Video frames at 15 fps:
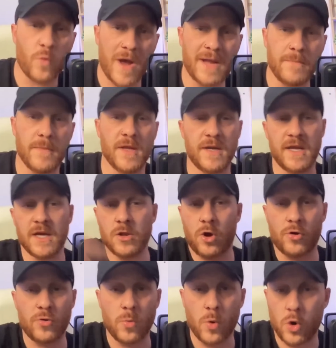Dwight McNeil
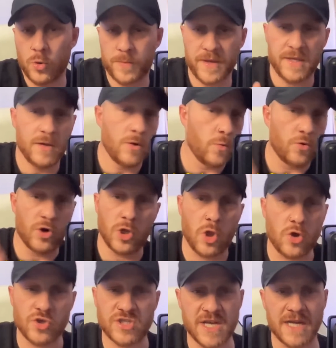or Iwobi were
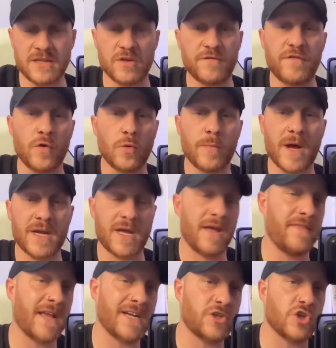alongside the fullback,
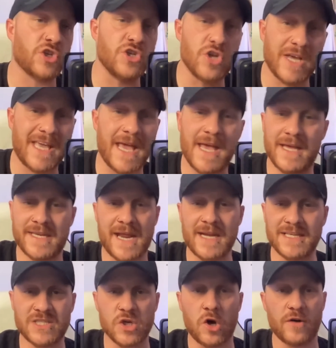and that just negated
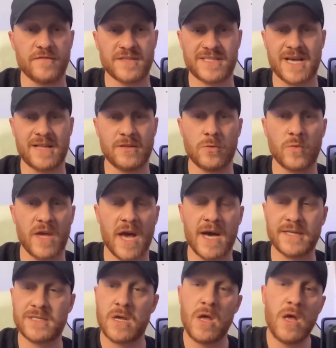any sort of attack that we
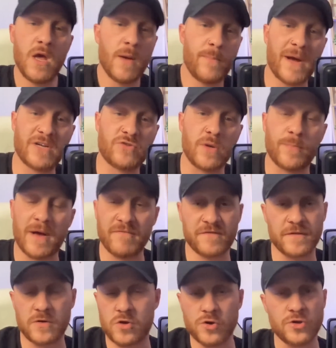had. Patrick
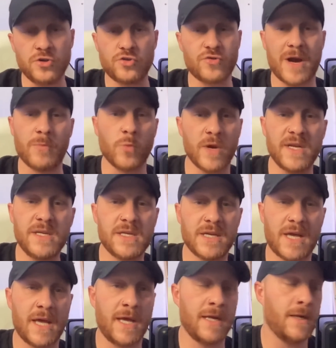Bamford couldn't trap wind
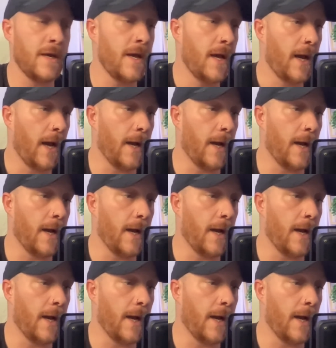again.